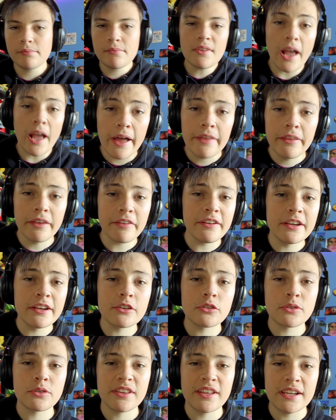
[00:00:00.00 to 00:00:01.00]
And the thing
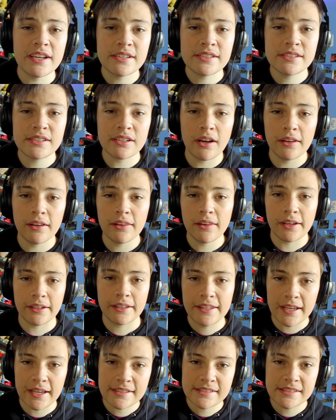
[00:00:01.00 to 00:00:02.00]
is with this,
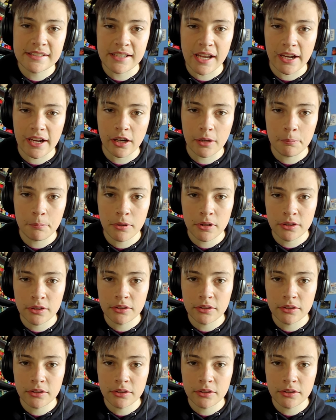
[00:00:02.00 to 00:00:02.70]
like yesterday I found